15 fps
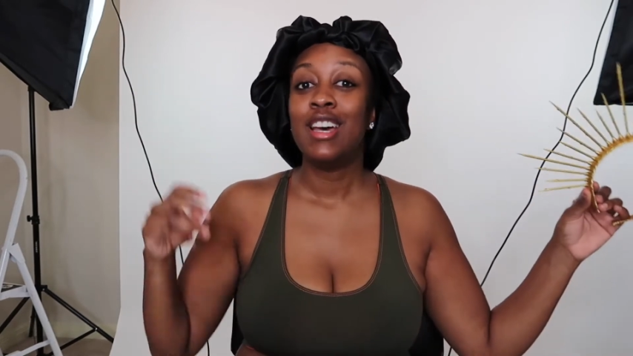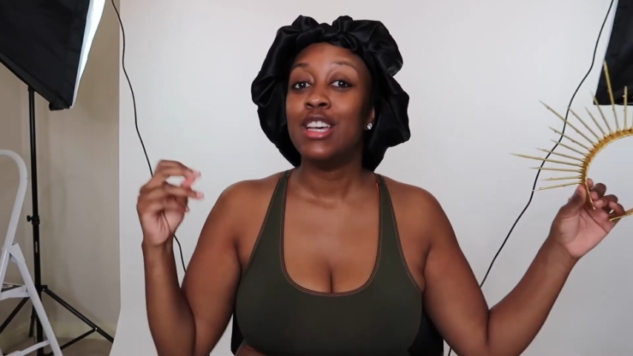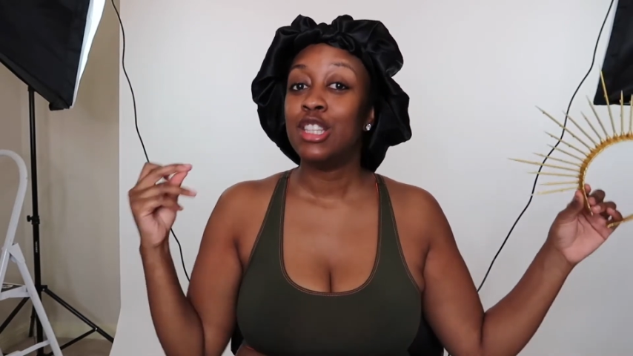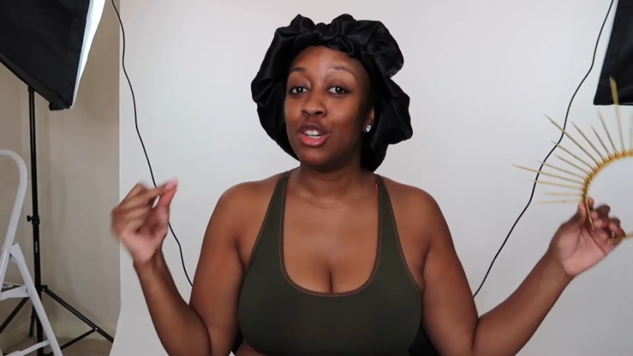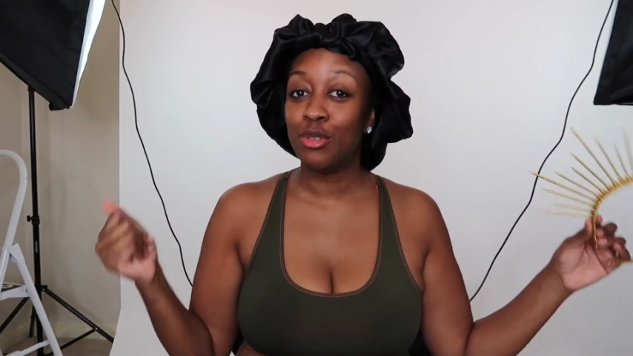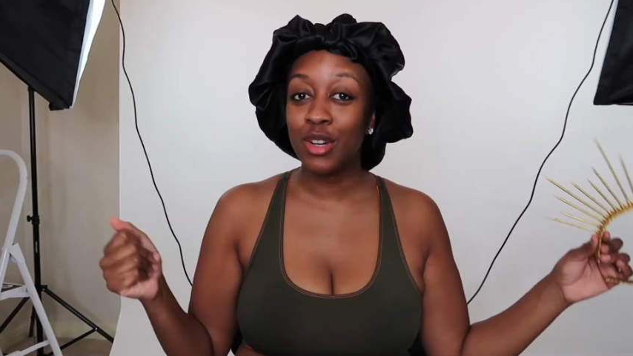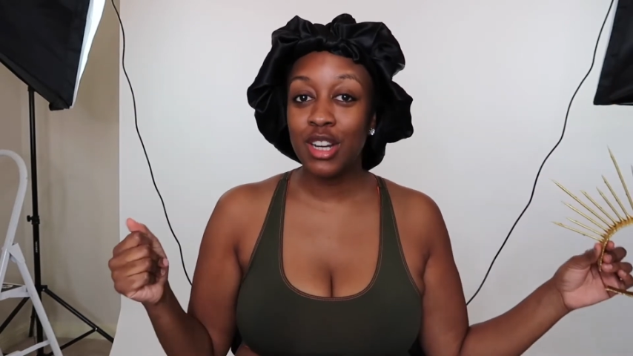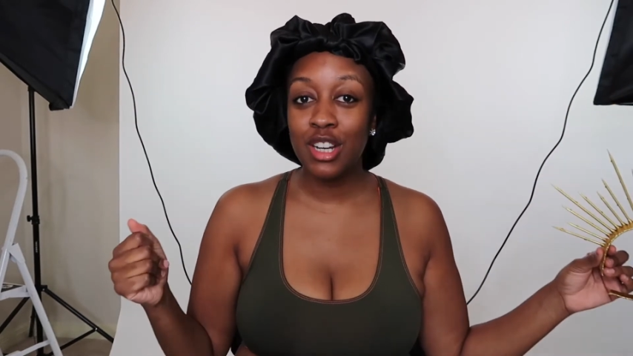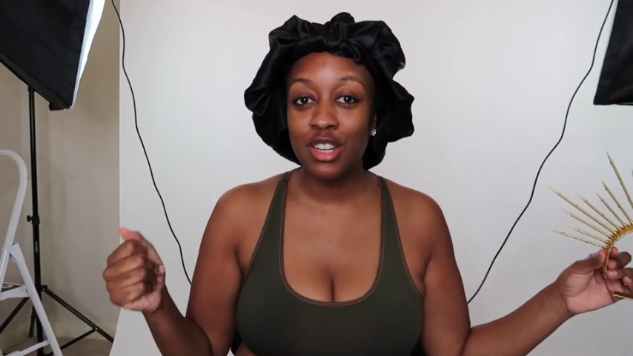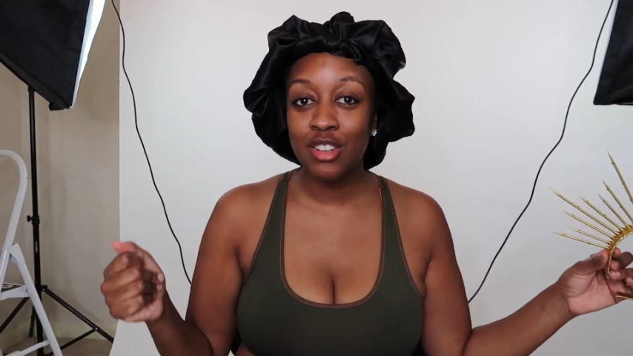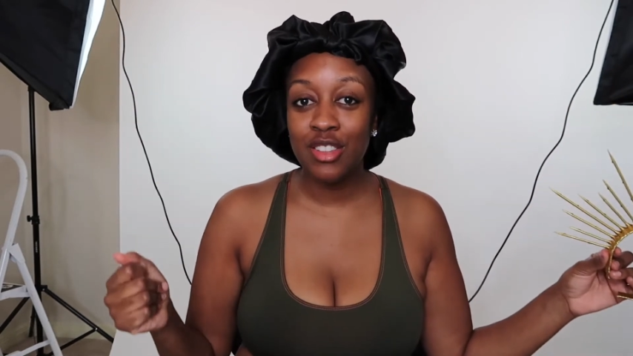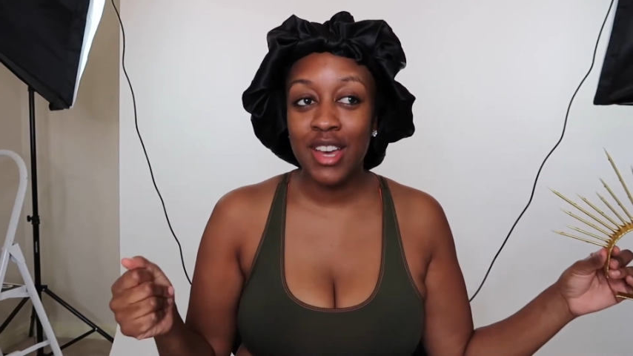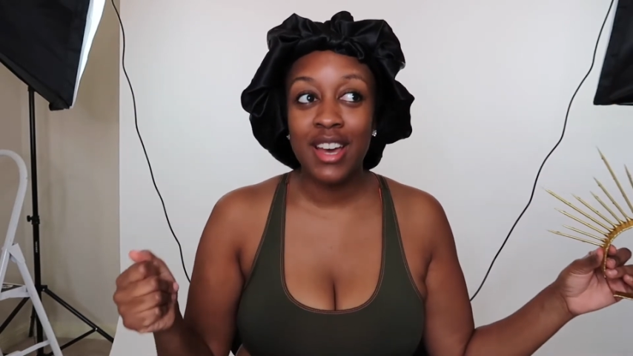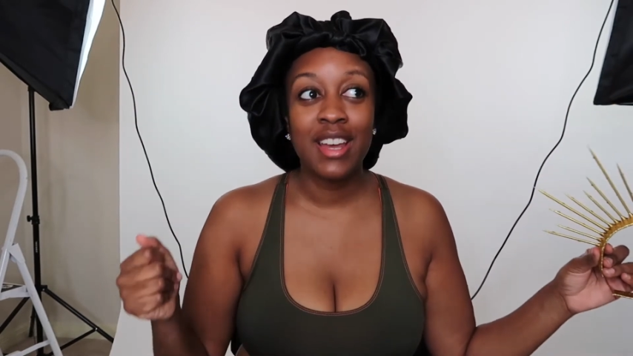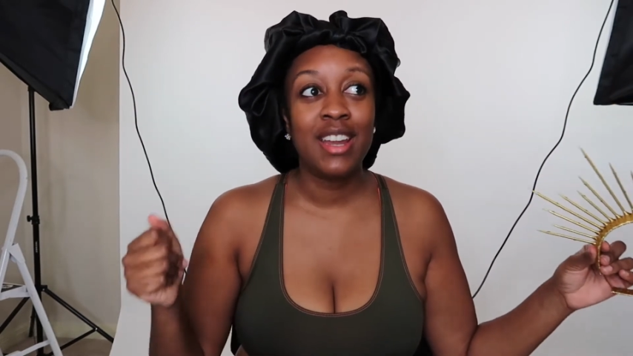So we're gonna do
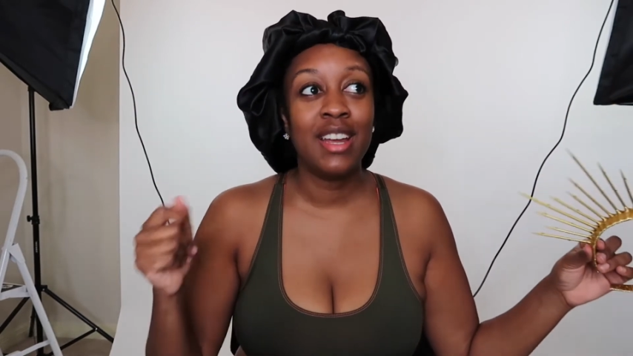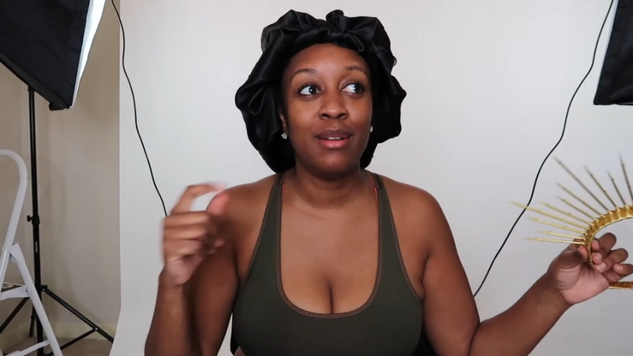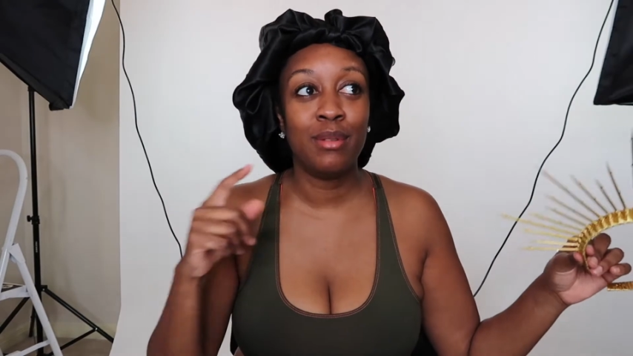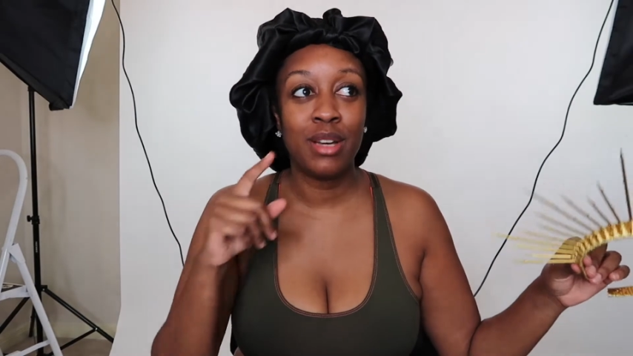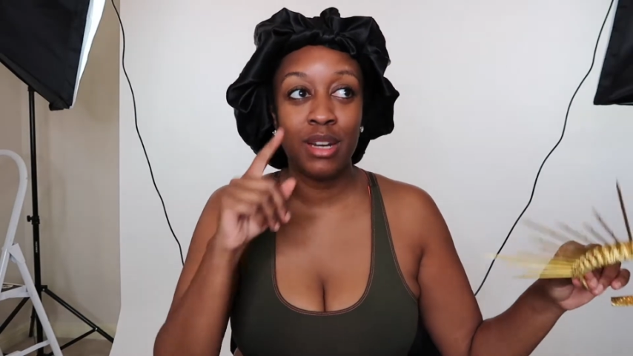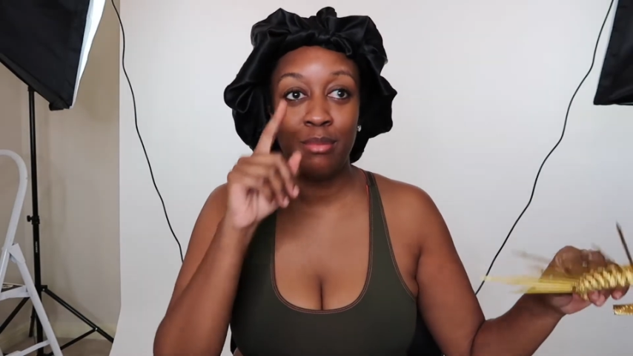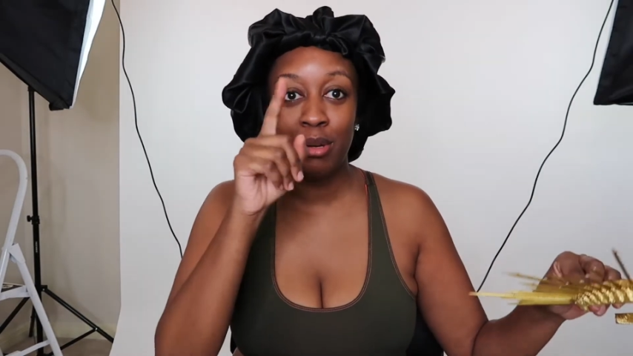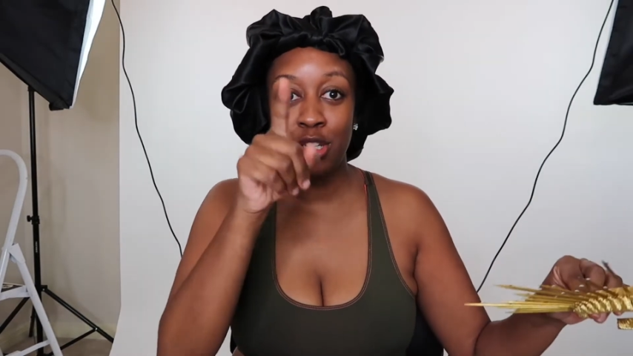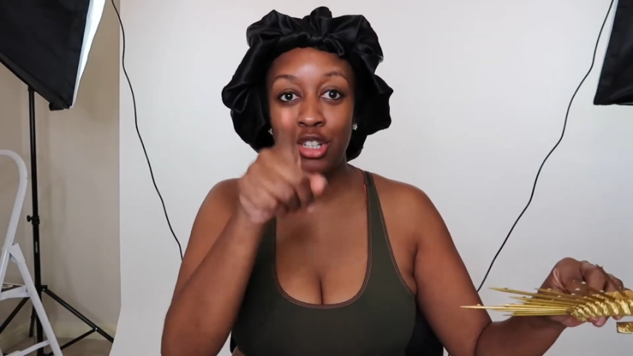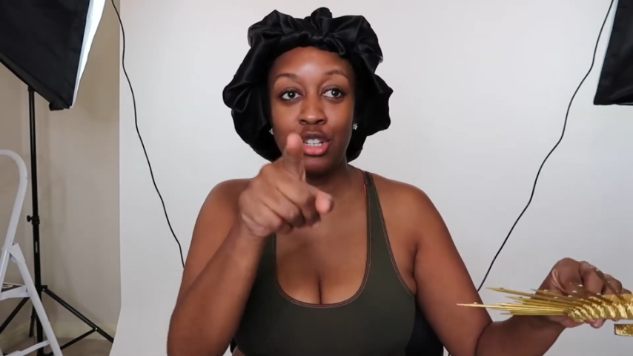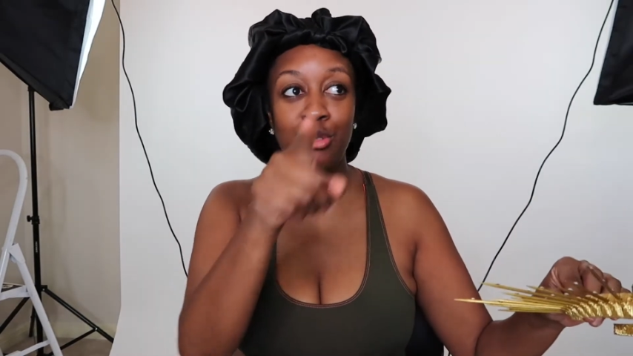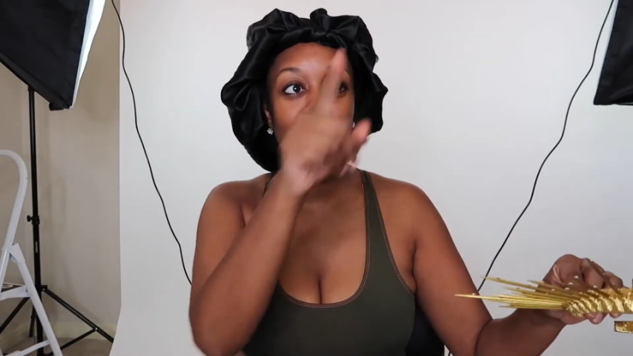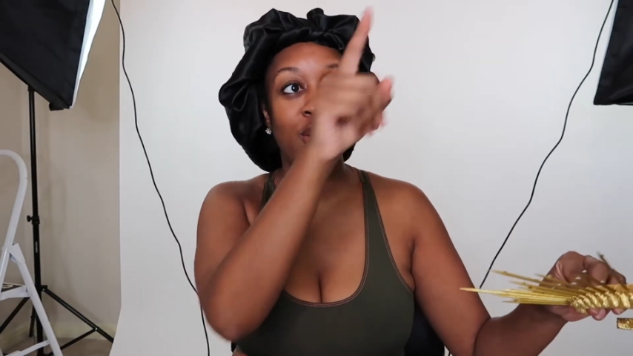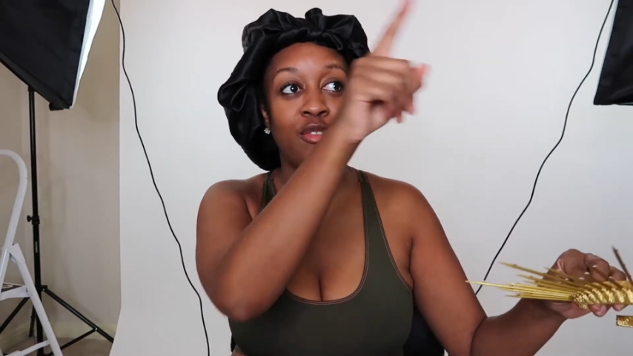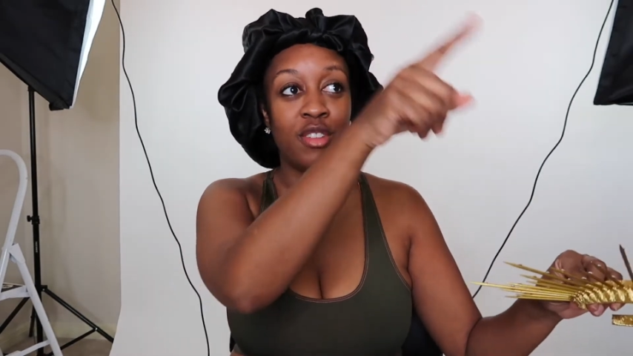that. I'm gonna put
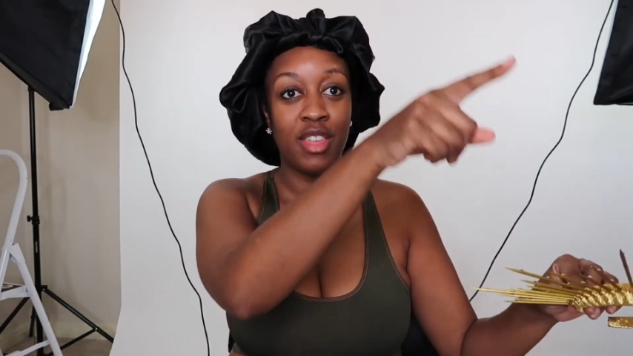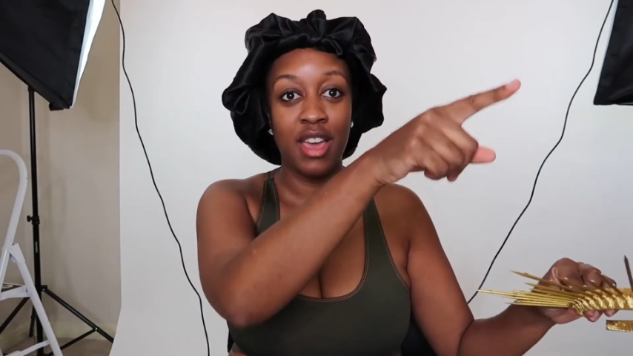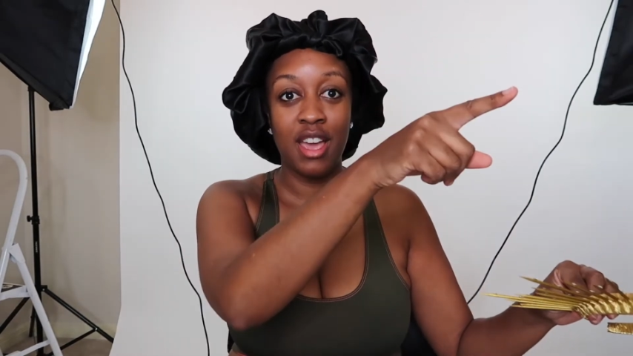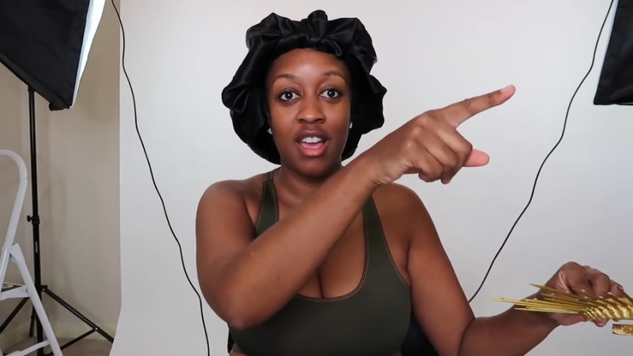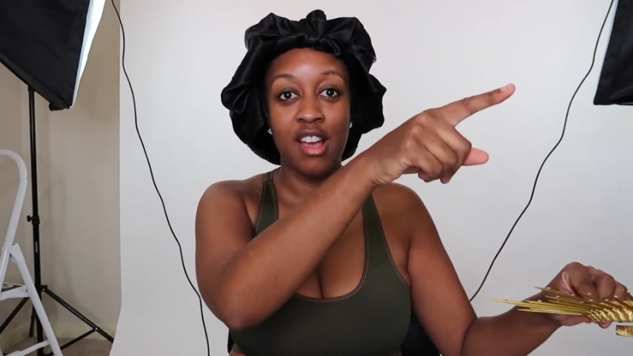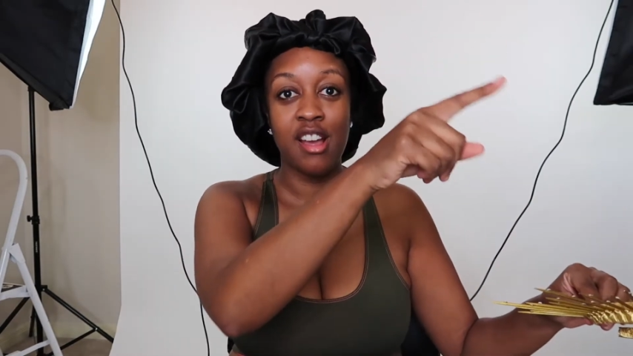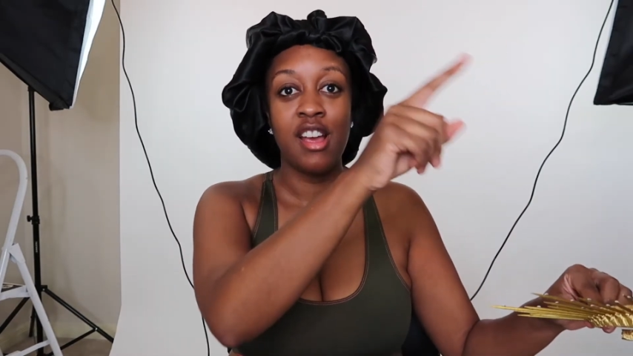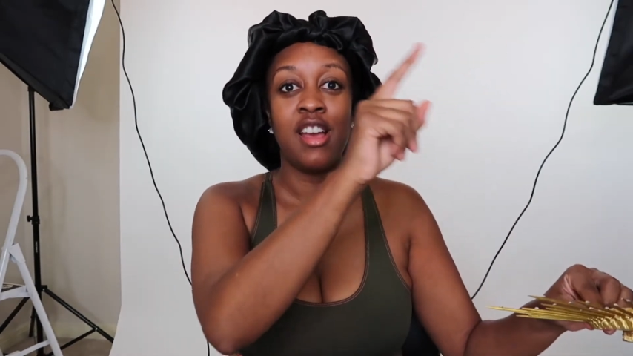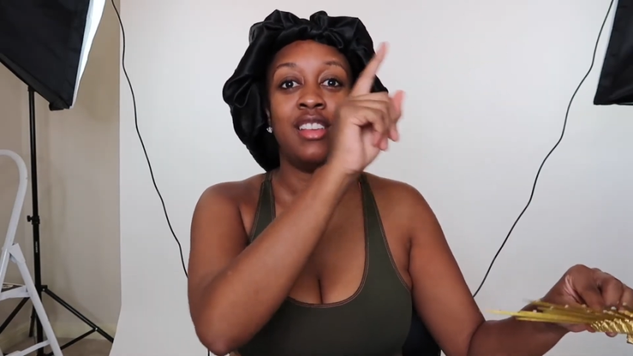you over there